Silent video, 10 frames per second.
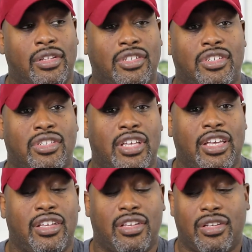let's just
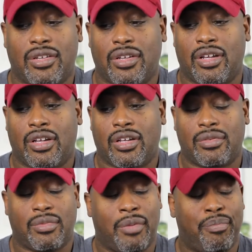take
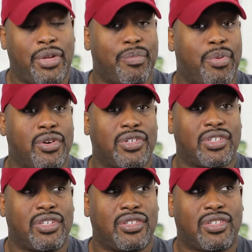a big
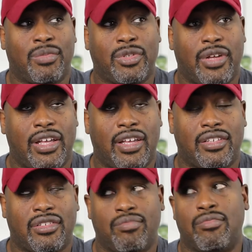person, someone who
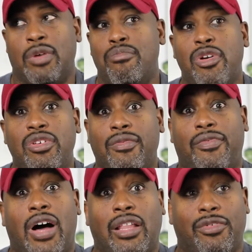has 1 million
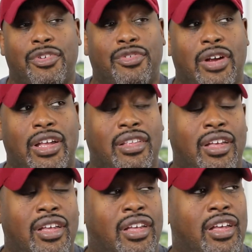followers, right?
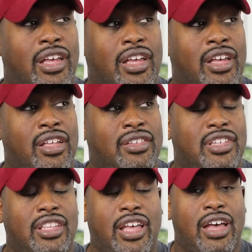And
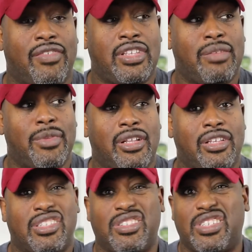say they have an email
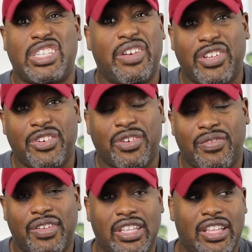list of
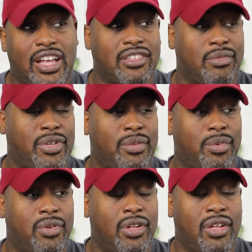750,000
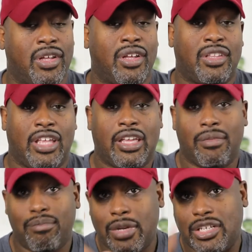people. They
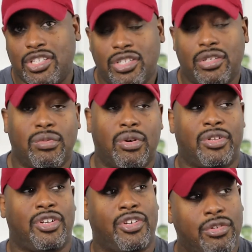can mention you
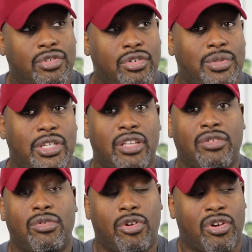on their YouTube
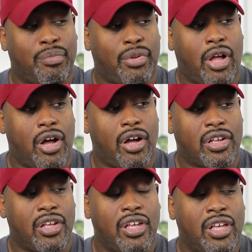channel or
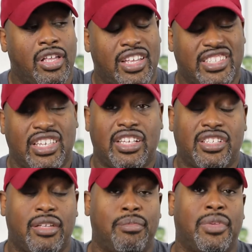blog, and that's
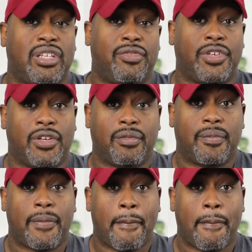instant money for you.